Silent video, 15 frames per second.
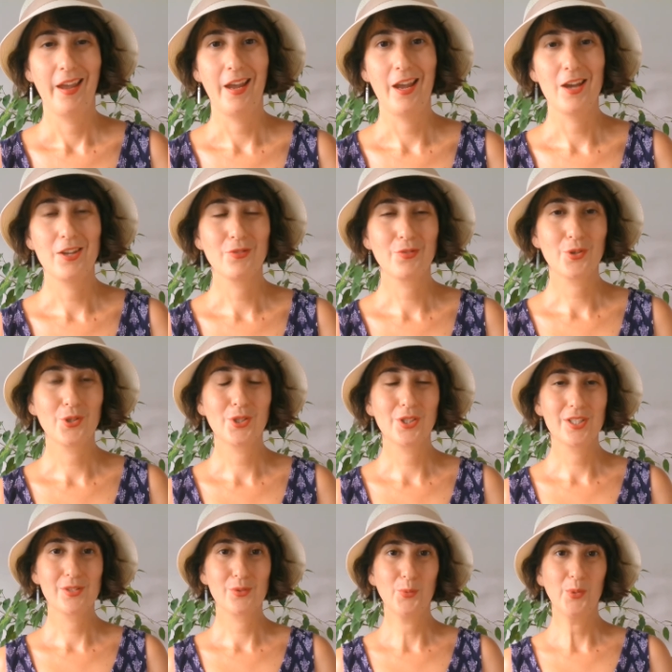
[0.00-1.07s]
And of
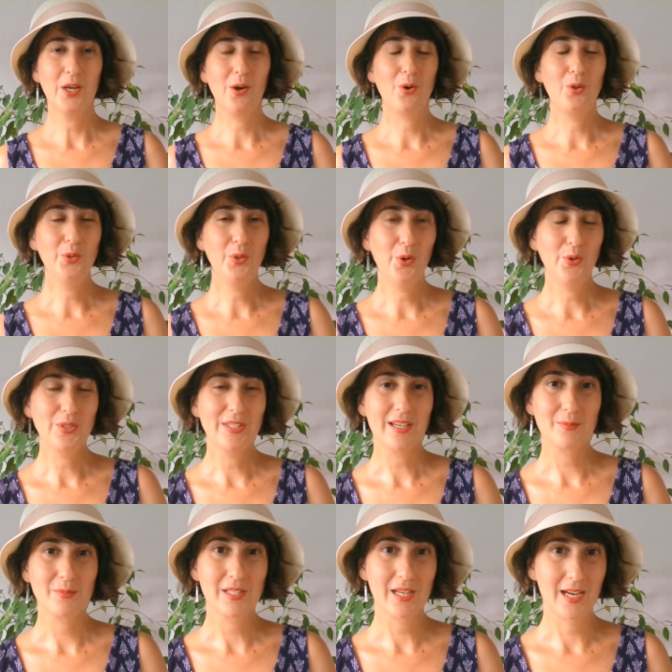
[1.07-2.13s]
course, we all know
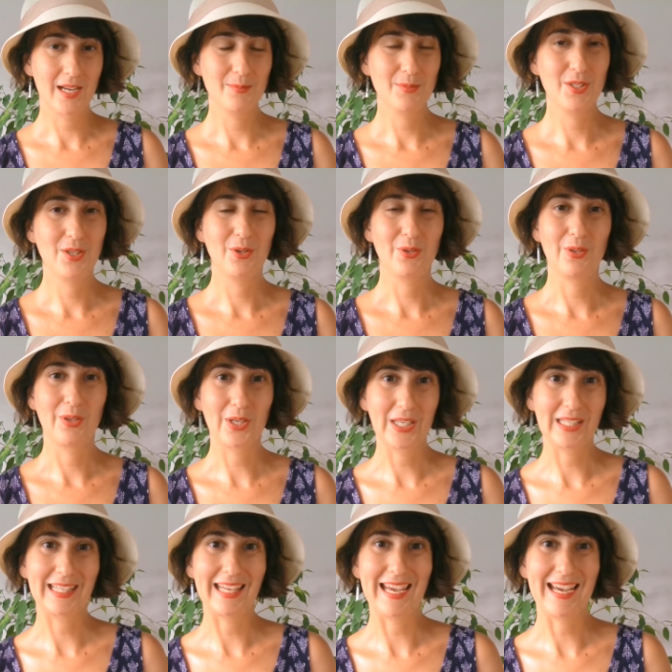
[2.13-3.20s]
sometimes you
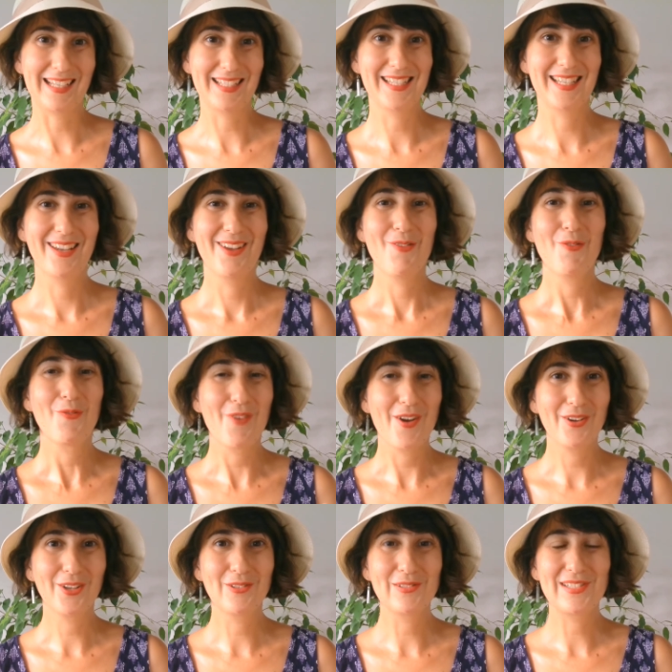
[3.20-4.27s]
can get
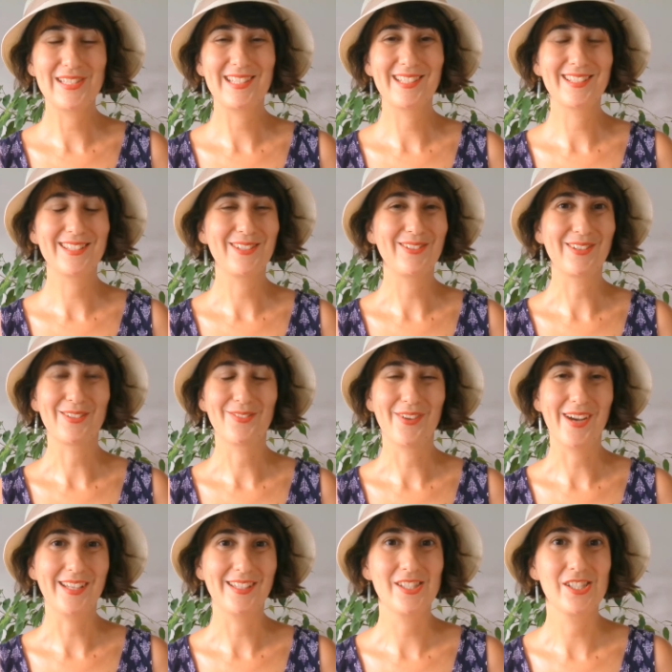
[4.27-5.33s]
very good deals, you can
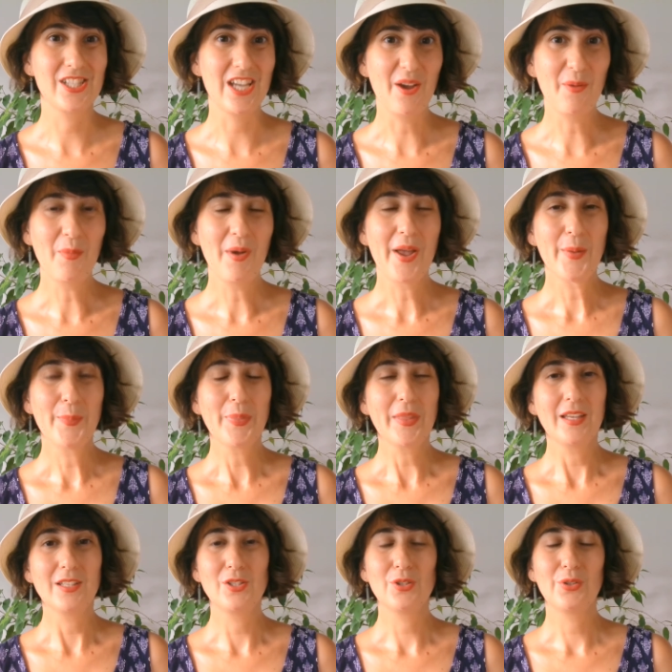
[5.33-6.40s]
find a gem
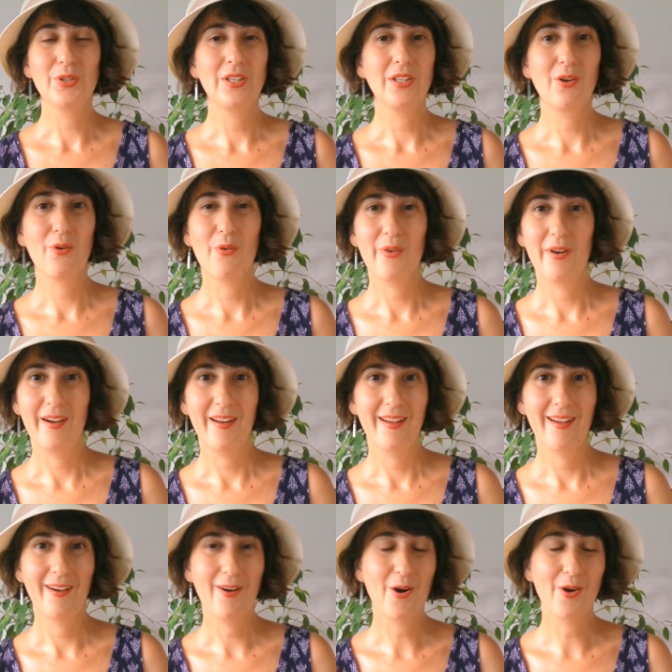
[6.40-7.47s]
during your
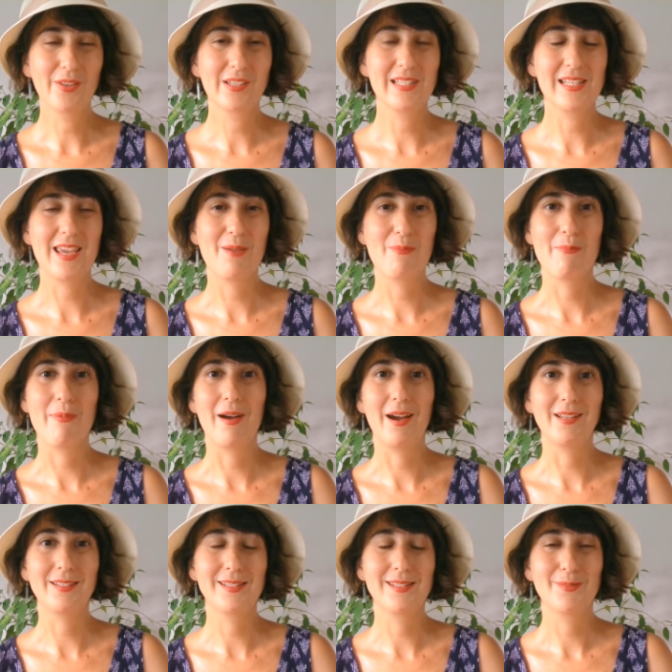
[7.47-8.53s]
holiday,
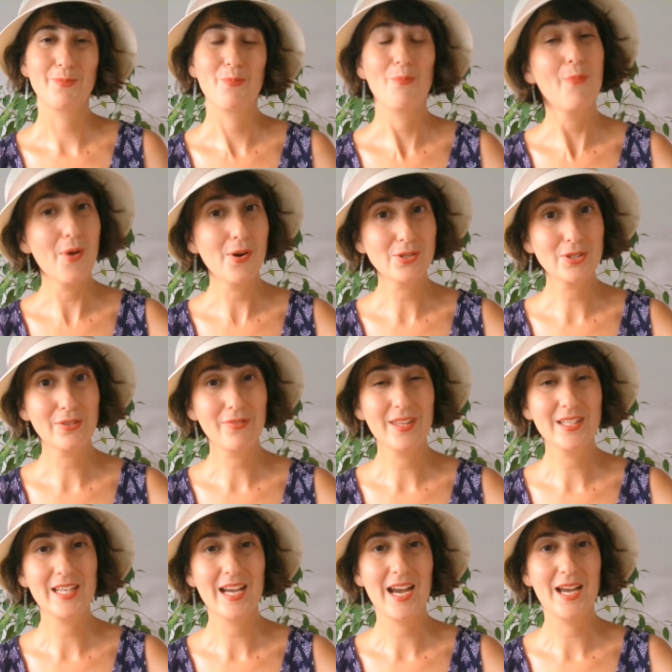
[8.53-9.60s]
but most of
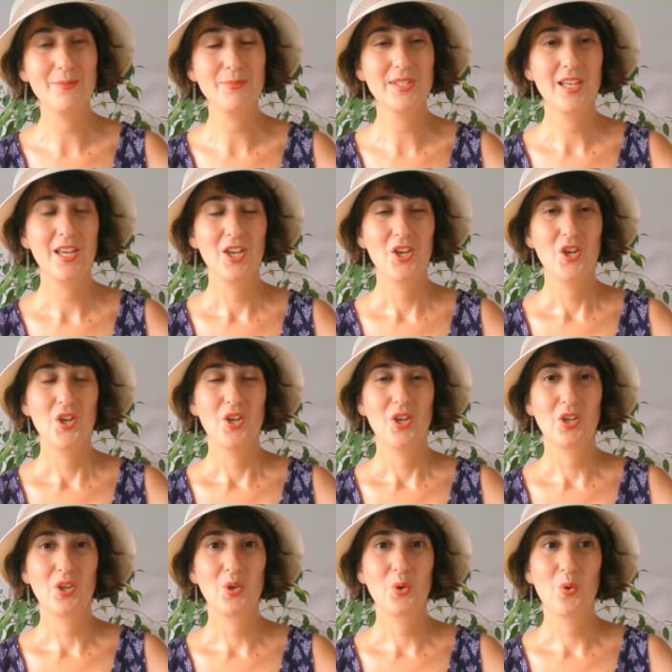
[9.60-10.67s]
the times
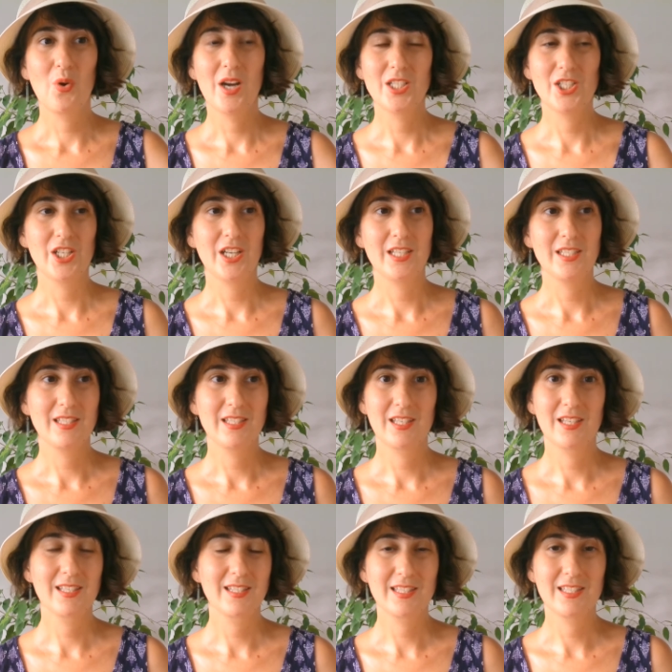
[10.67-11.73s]
you are just
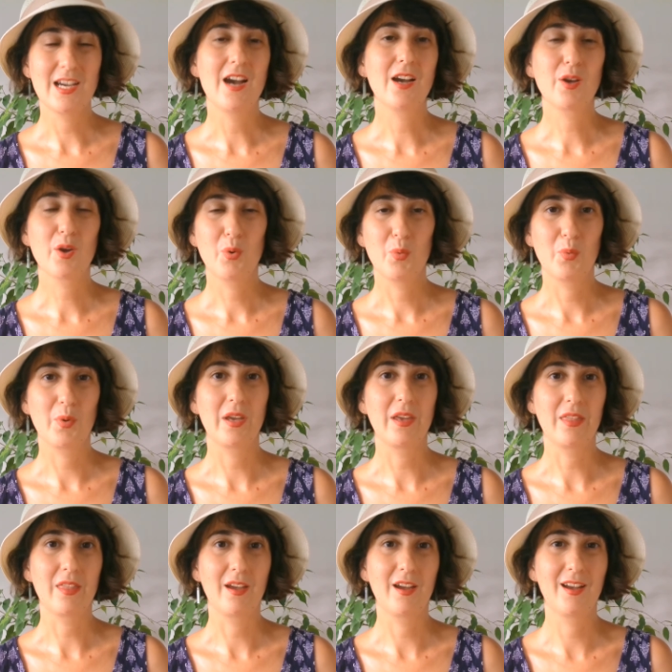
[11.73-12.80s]
stuck
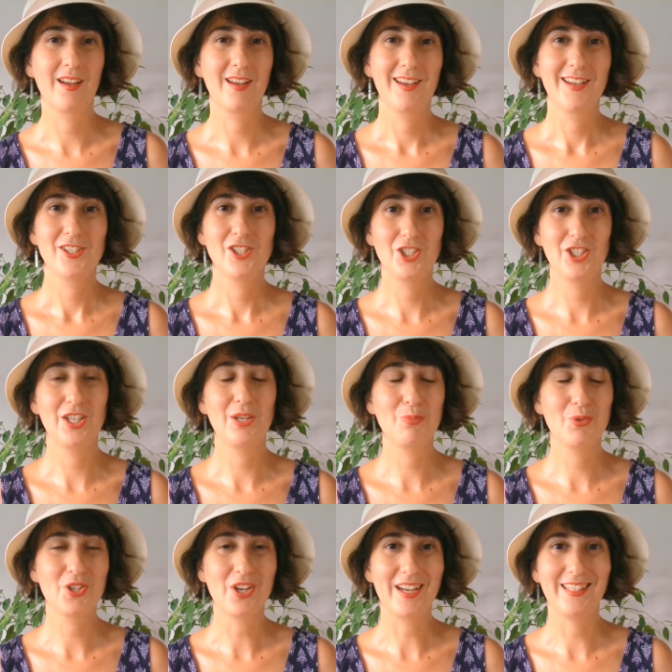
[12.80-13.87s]
with cheap
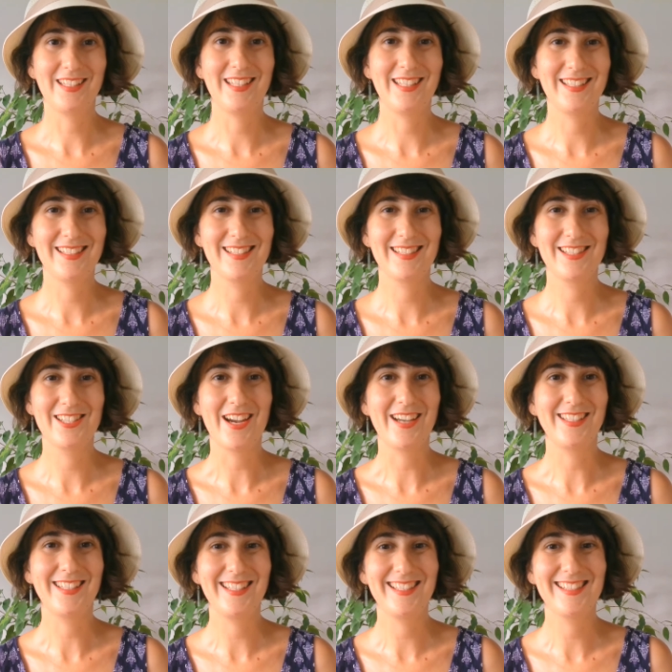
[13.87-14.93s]
shiny
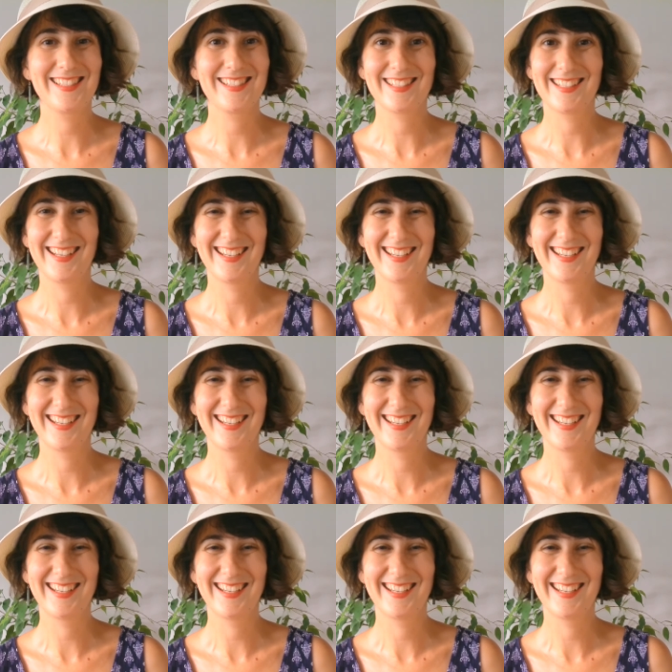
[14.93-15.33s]
Chinese